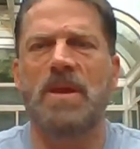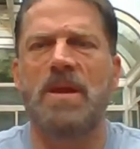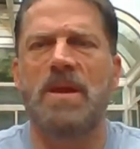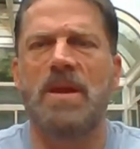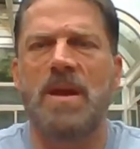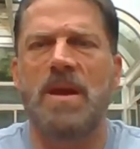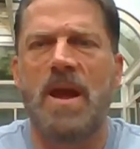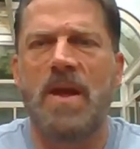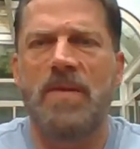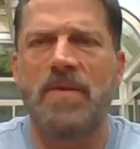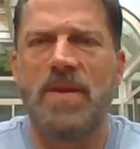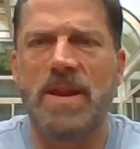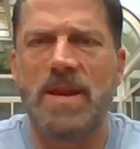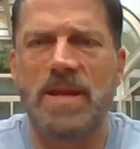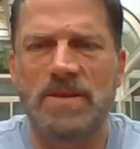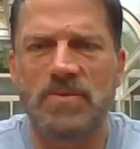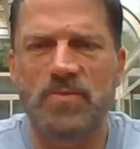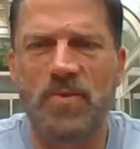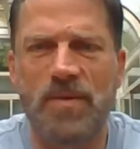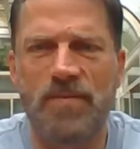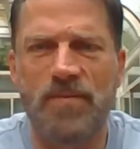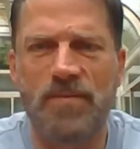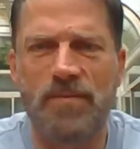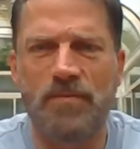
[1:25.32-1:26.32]
And then as
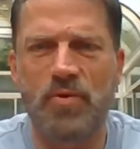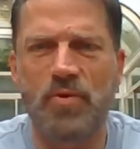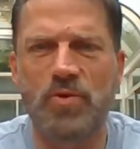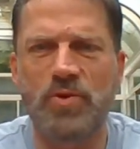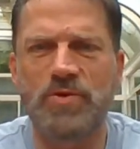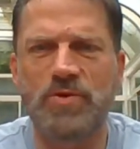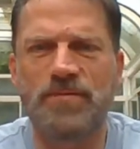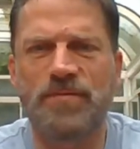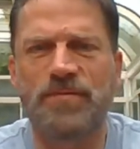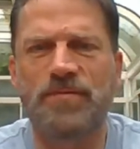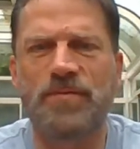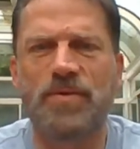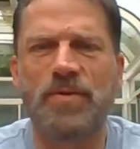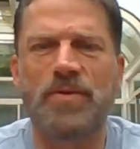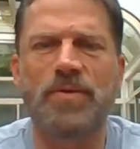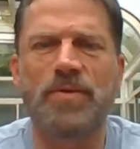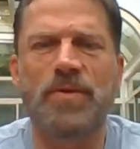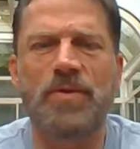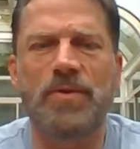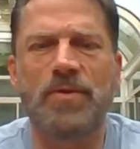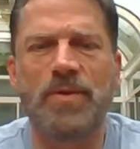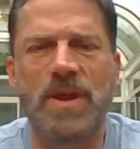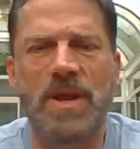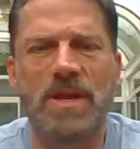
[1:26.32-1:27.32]
we've pushed
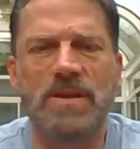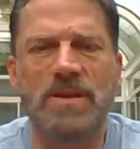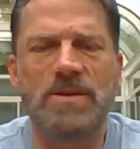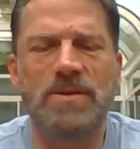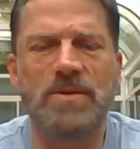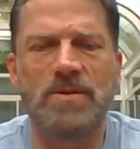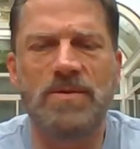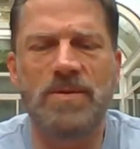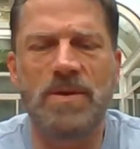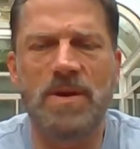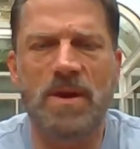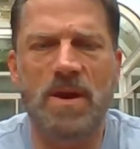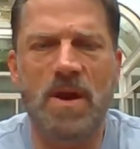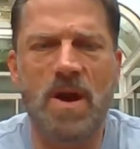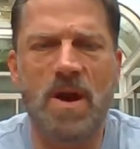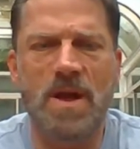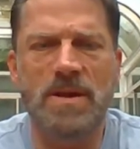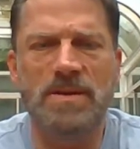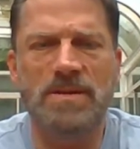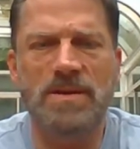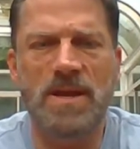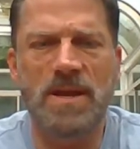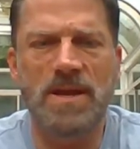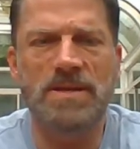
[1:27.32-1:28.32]
further into the
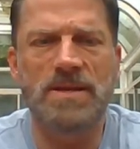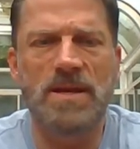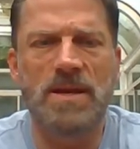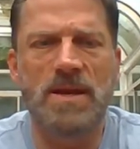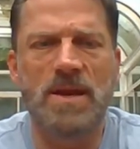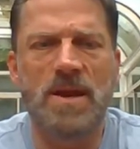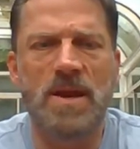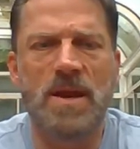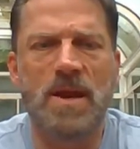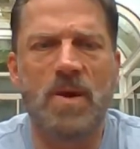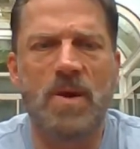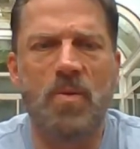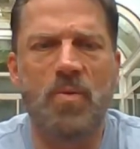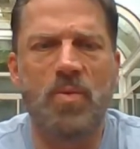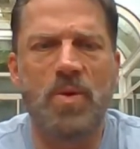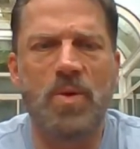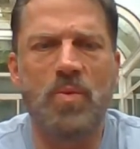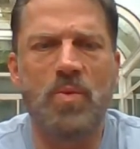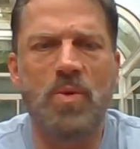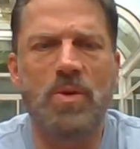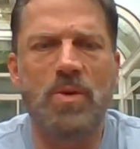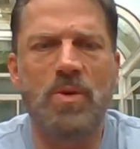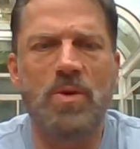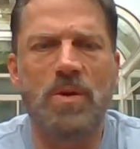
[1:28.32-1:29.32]
content, we
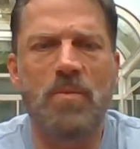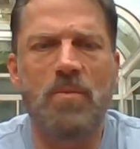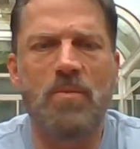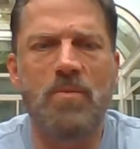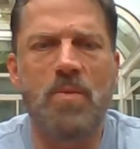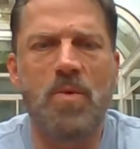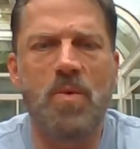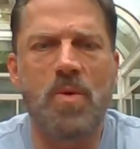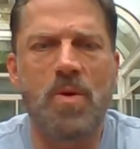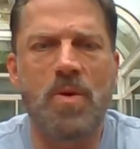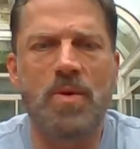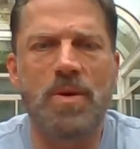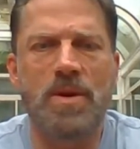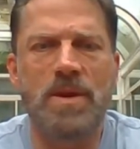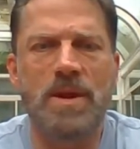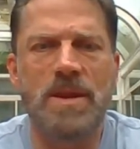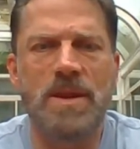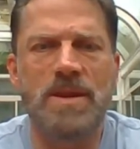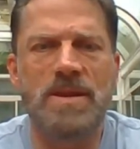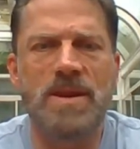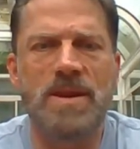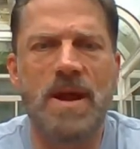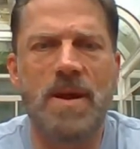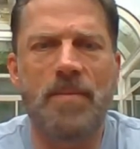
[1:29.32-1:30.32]
will look more
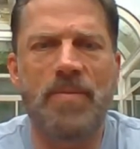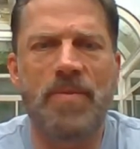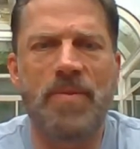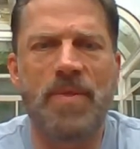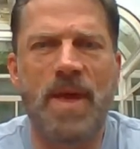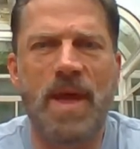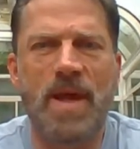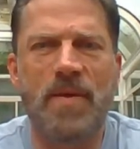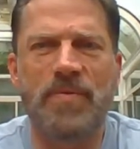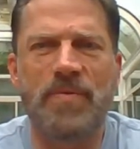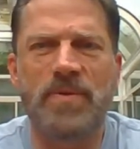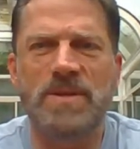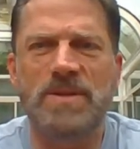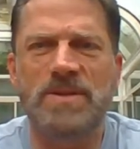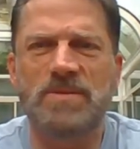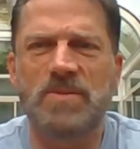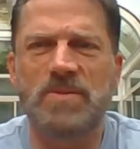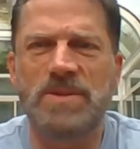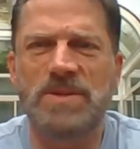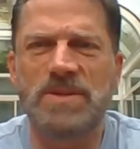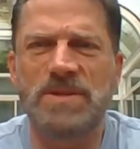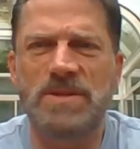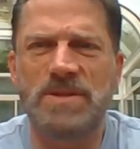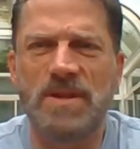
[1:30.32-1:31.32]
in depth at the
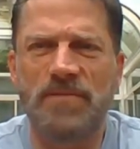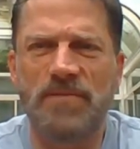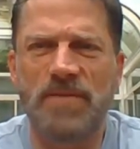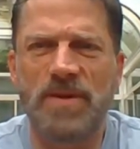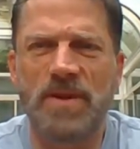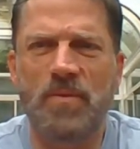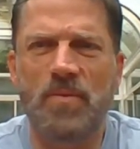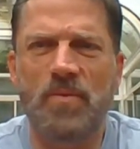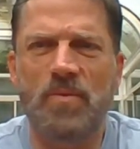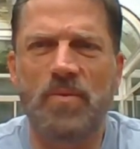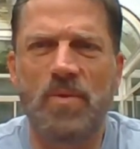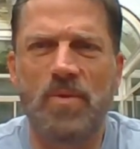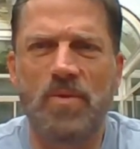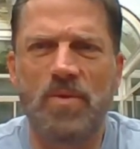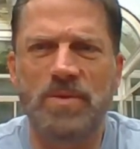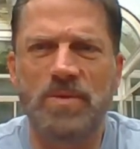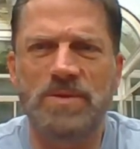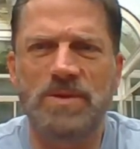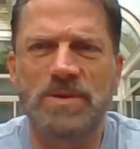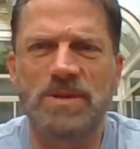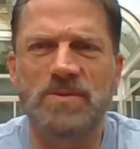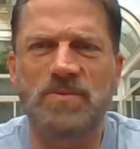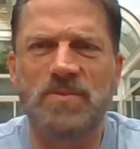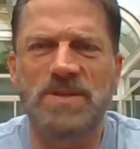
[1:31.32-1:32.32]
specific
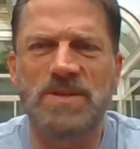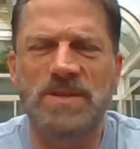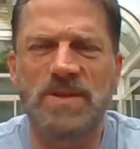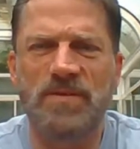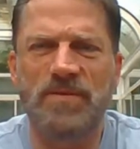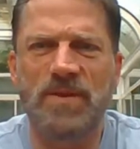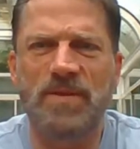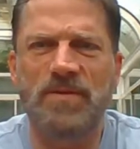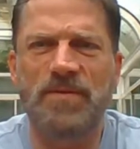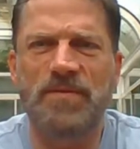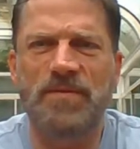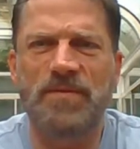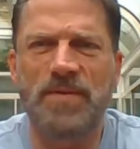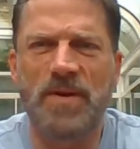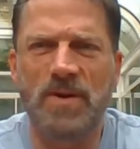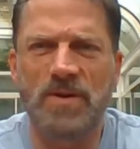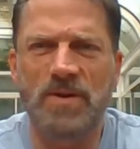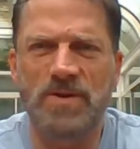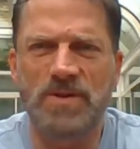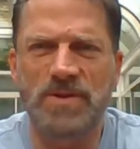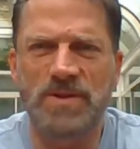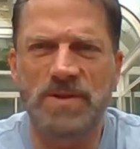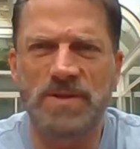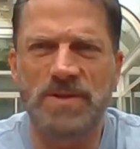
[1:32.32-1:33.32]
roles and specific
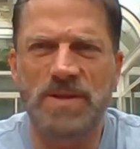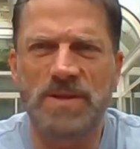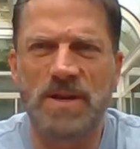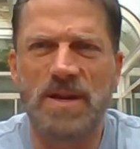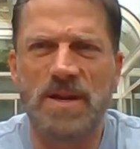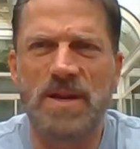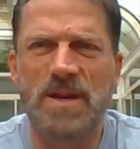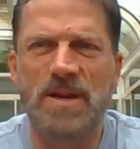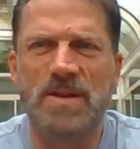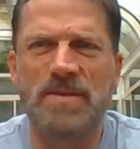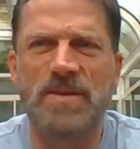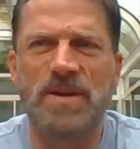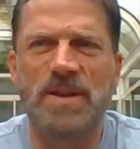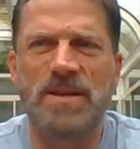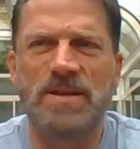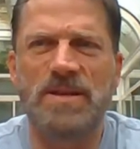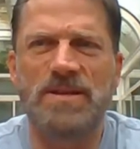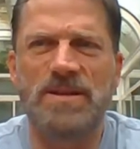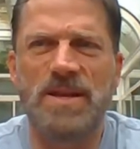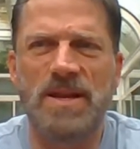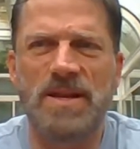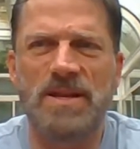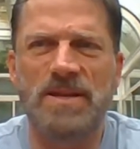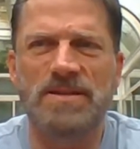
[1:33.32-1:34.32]
functions that a
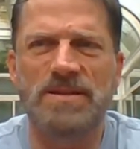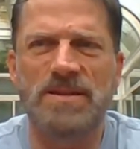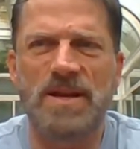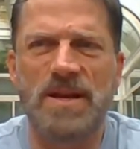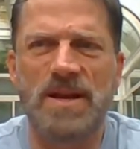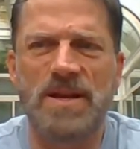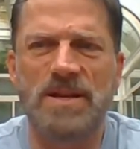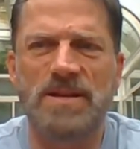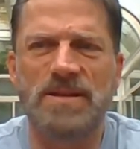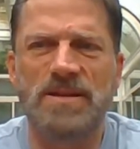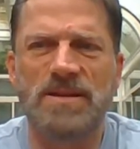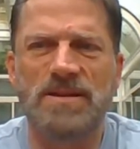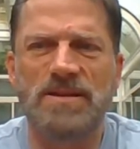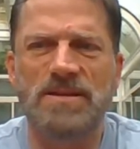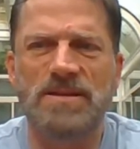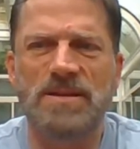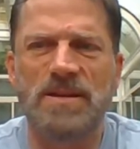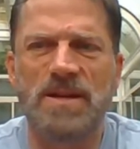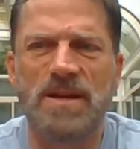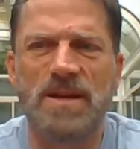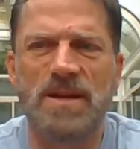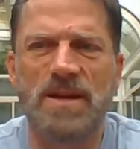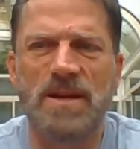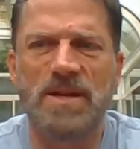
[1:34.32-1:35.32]
data scientist
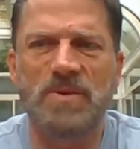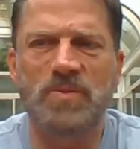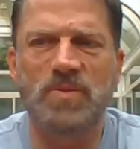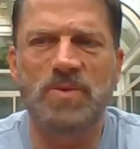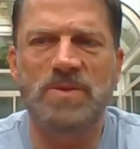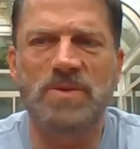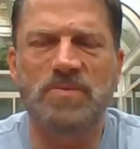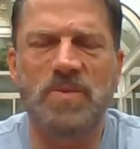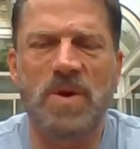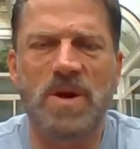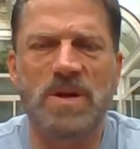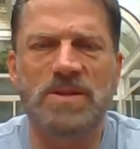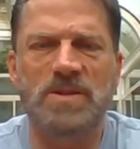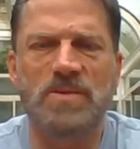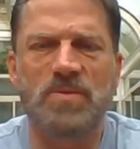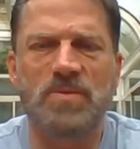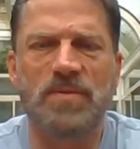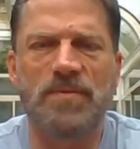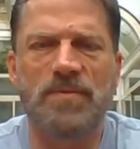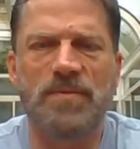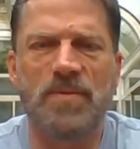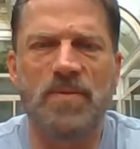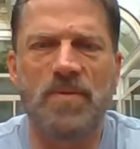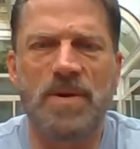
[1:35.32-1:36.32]
is responsible
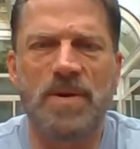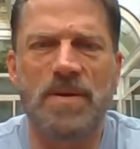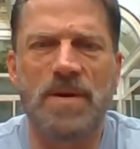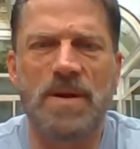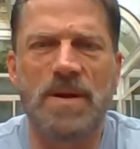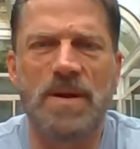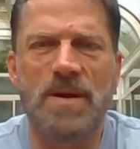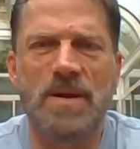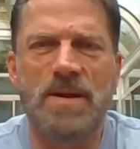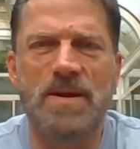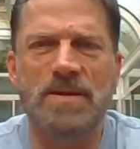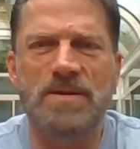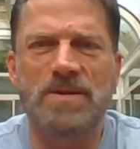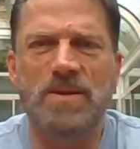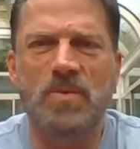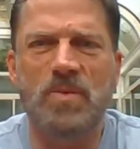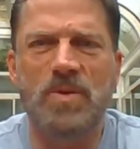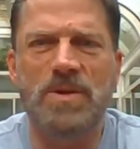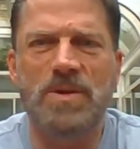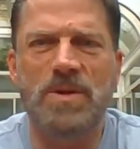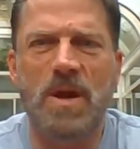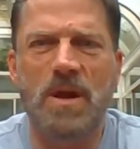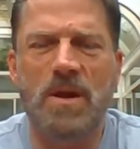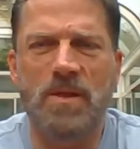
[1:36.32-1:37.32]
for. So
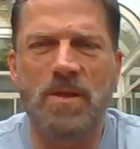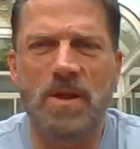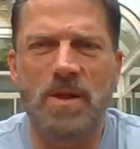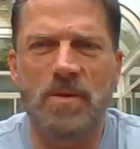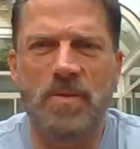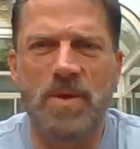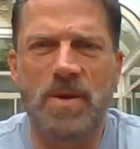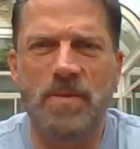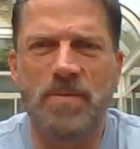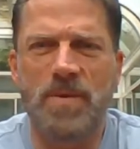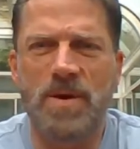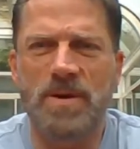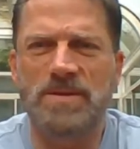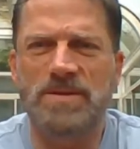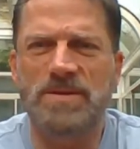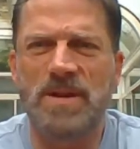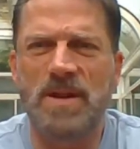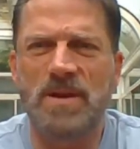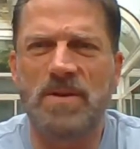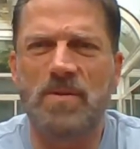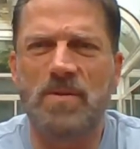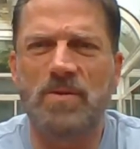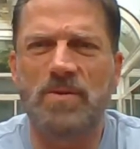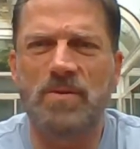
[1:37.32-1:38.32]
we'll talk a little bit about
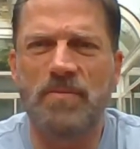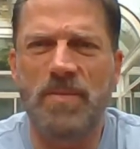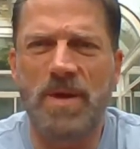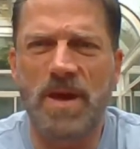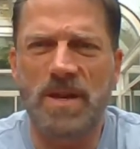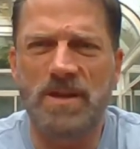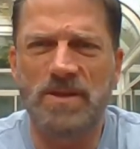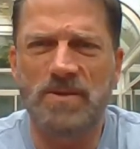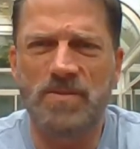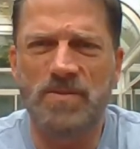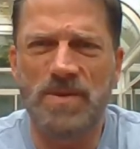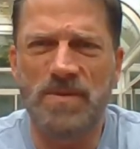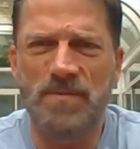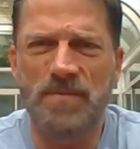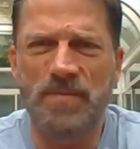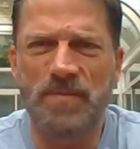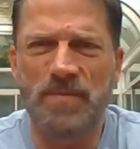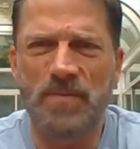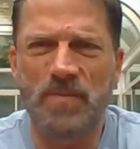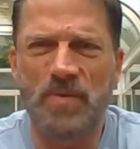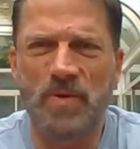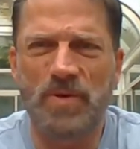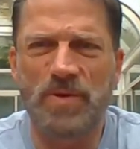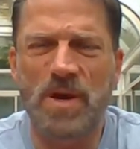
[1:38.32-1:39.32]
stakeholder management.
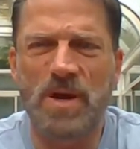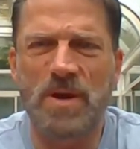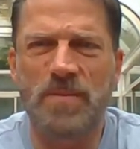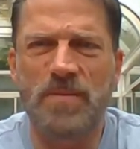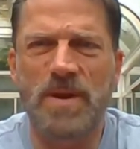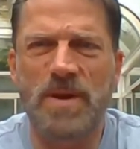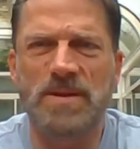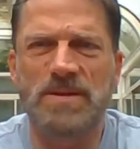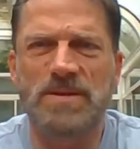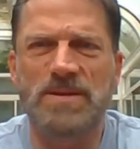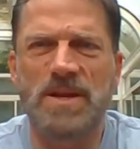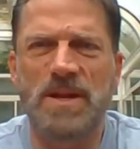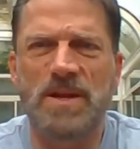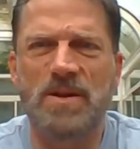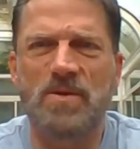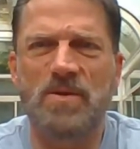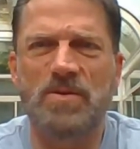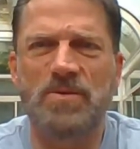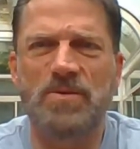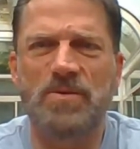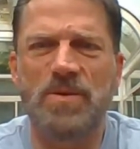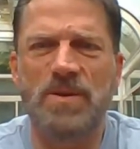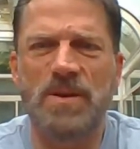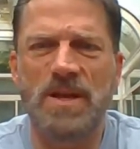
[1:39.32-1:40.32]
We'll talk about
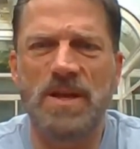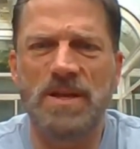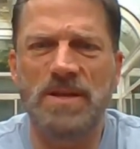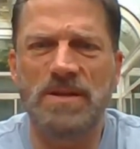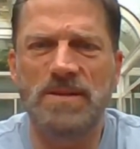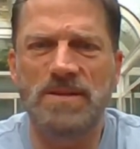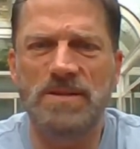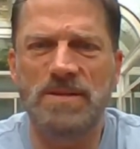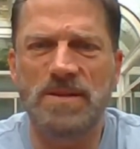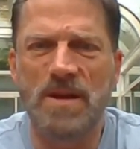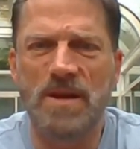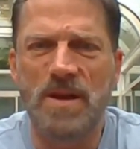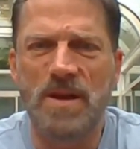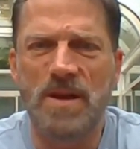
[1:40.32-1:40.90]
stakeholder needs.